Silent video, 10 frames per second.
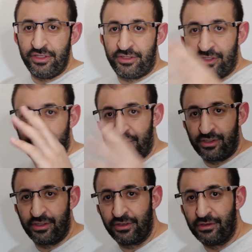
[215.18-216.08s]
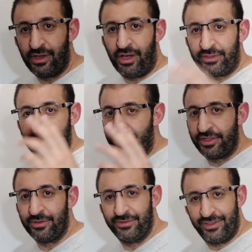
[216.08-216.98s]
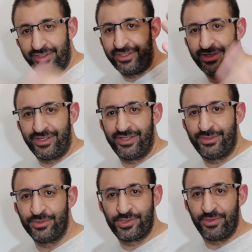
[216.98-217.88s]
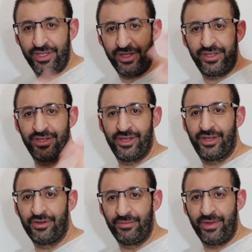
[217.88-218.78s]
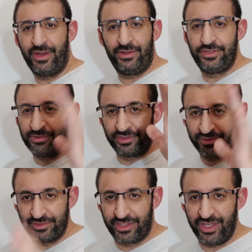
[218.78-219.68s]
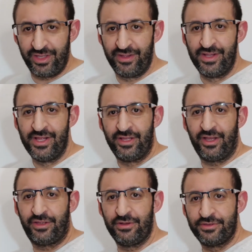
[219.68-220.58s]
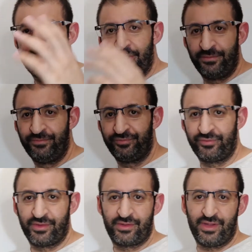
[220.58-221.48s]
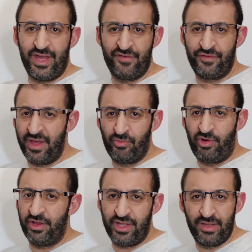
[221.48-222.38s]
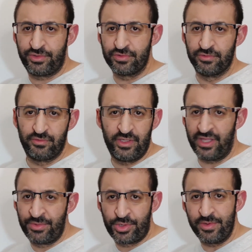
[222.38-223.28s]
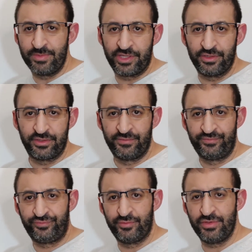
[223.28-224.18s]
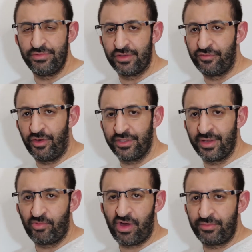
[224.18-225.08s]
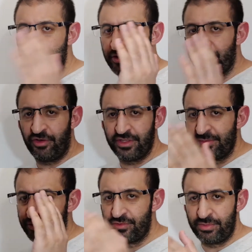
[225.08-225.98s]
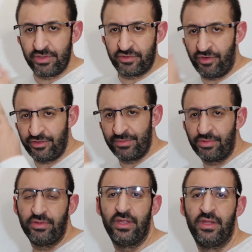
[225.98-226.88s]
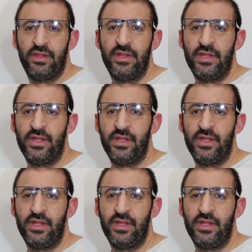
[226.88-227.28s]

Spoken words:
eat, go out, I don't know, to string, compare, what you want, okay? Calculate the sum. I have M1, M2, and M3 method. Public void M1, public void M2, public void M3.